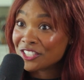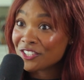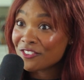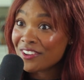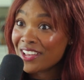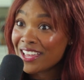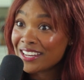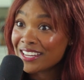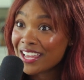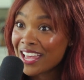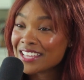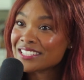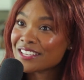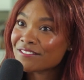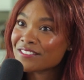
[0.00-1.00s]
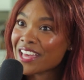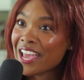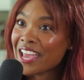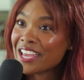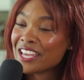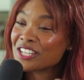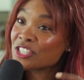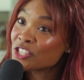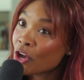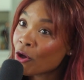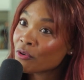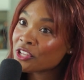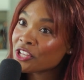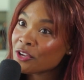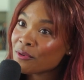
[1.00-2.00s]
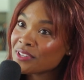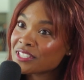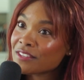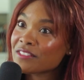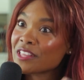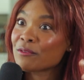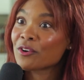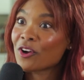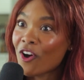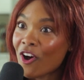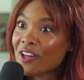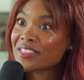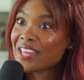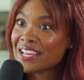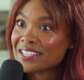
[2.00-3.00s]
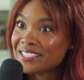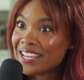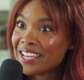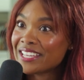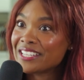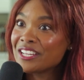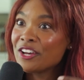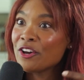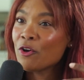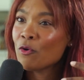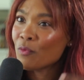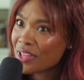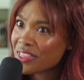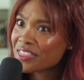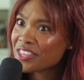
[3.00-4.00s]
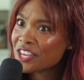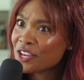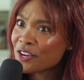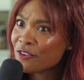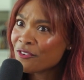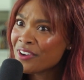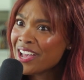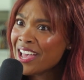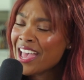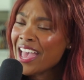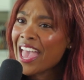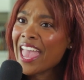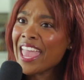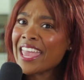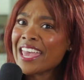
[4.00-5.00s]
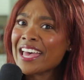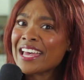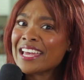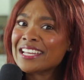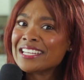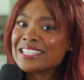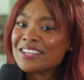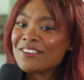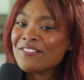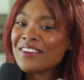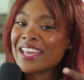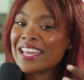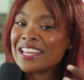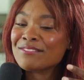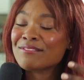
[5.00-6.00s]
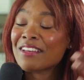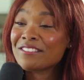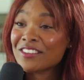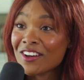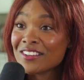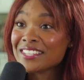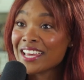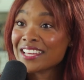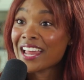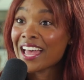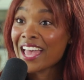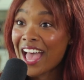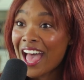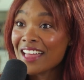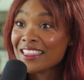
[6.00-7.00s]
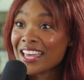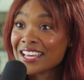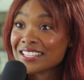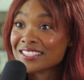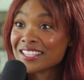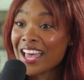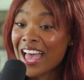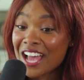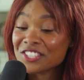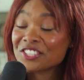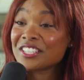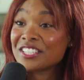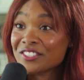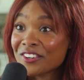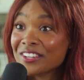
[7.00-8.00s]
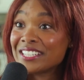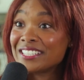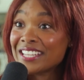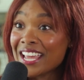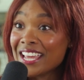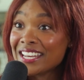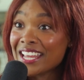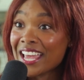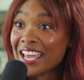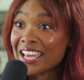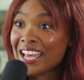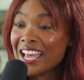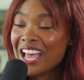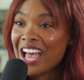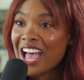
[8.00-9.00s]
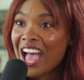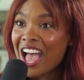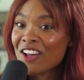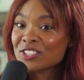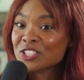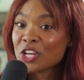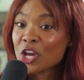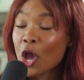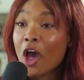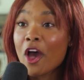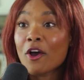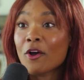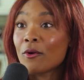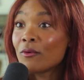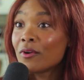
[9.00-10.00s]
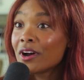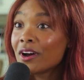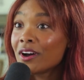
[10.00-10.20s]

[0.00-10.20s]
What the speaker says: to it as if they know you, as if they were on that date with you. And when my fiance and I, Alex, actually started dating, I was like, oh,